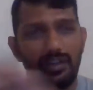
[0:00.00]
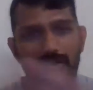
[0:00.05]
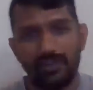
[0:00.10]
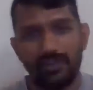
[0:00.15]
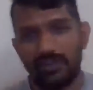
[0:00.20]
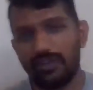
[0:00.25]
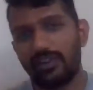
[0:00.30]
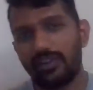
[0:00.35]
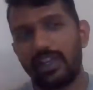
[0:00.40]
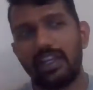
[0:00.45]

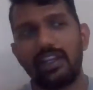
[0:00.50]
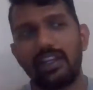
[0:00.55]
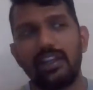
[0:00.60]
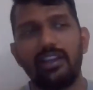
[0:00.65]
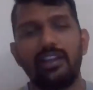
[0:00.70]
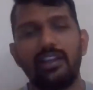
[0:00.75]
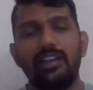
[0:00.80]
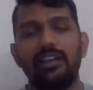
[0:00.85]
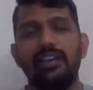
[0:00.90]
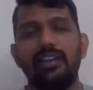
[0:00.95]
so you
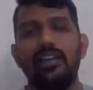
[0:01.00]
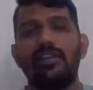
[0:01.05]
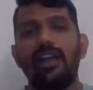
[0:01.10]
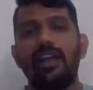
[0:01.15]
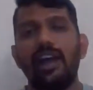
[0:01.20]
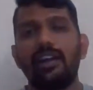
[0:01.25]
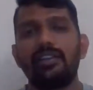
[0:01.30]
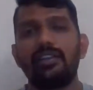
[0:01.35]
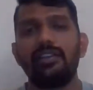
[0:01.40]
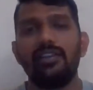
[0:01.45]
can
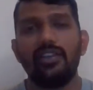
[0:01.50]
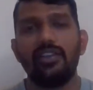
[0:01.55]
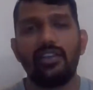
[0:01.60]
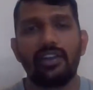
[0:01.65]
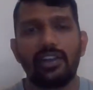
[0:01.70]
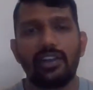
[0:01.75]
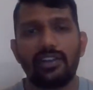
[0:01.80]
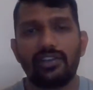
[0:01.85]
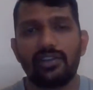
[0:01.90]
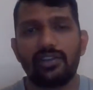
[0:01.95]
attract
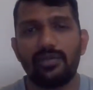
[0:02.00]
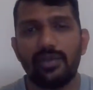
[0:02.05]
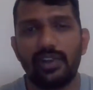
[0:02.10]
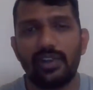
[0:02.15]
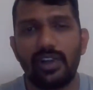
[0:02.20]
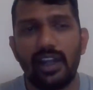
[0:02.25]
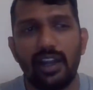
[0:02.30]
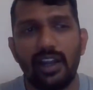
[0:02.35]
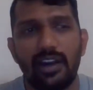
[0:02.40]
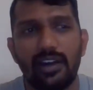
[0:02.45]
your customer,
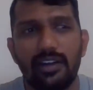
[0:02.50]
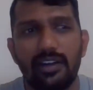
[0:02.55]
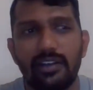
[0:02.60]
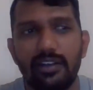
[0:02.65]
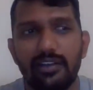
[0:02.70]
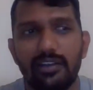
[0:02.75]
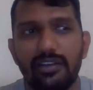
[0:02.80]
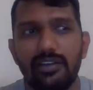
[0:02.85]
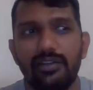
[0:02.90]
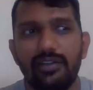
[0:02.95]
and
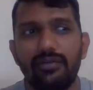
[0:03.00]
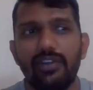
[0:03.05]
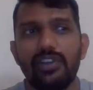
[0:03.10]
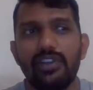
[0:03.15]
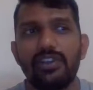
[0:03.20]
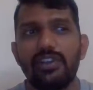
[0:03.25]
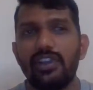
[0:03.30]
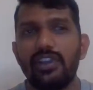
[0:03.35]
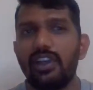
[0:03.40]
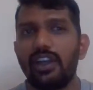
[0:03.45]

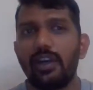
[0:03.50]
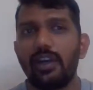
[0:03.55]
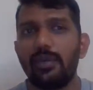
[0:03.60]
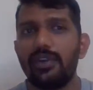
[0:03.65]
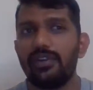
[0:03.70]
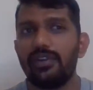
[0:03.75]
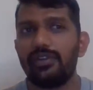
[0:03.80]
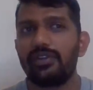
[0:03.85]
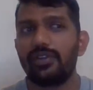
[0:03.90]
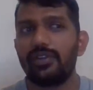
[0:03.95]
once they come
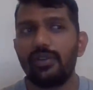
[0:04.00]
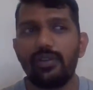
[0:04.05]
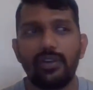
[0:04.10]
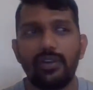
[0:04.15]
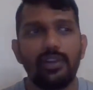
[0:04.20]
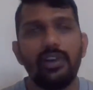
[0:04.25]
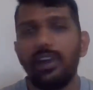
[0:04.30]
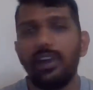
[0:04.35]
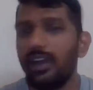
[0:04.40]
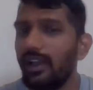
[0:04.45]
into store
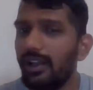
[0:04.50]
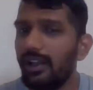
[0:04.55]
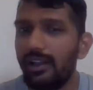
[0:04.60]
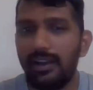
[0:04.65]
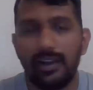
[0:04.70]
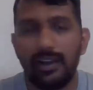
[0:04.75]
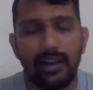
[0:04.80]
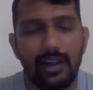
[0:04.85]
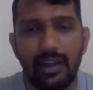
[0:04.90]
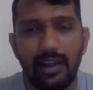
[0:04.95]

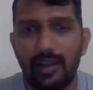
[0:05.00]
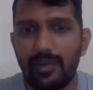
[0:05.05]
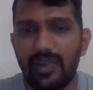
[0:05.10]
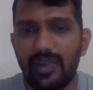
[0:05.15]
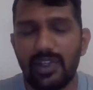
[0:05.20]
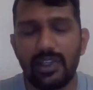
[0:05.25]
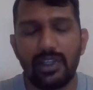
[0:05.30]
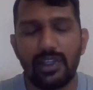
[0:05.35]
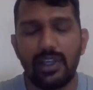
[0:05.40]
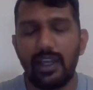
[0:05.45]
and
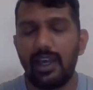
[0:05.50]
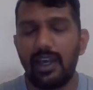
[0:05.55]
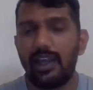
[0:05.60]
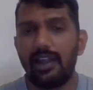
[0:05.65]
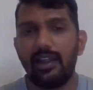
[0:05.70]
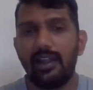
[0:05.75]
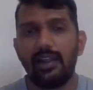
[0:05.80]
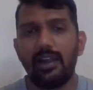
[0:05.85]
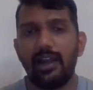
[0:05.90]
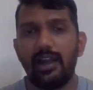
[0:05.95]

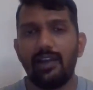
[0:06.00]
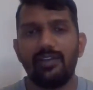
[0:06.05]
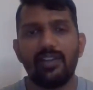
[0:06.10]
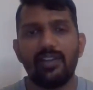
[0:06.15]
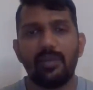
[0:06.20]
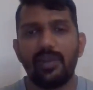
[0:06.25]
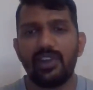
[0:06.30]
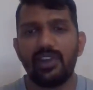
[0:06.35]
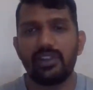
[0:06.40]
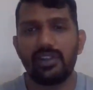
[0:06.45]
have
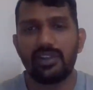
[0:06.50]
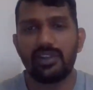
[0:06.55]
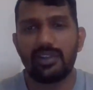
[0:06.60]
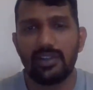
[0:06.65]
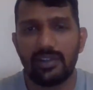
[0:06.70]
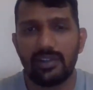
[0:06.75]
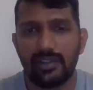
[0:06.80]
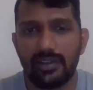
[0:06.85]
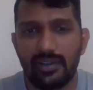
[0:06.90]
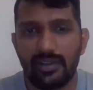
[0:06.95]
the
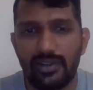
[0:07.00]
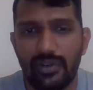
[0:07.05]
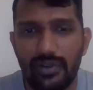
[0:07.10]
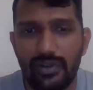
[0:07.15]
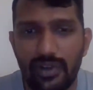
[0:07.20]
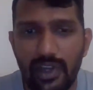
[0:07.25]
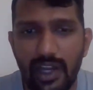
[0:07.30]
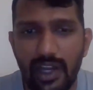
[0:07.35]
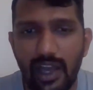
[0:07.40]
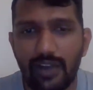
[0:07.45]
purchases, so
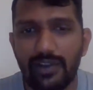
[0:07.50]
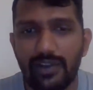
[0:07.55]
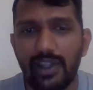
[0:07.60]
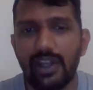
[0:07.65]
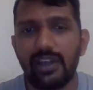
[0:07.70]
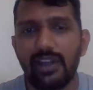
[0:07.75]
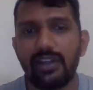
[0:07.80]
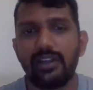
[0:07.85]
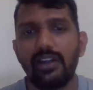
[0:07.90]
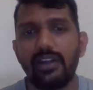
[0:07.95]
you can have
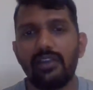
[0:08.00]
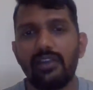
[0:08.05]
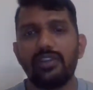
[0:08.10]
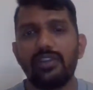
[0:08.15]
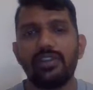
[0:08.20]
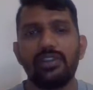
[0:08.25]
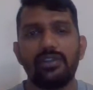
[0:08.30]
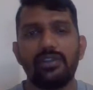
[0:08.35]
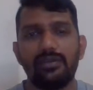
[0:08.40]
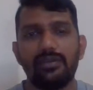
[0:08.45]
that
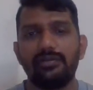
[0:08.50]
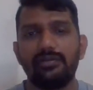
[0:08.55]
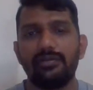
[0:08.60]
conversion.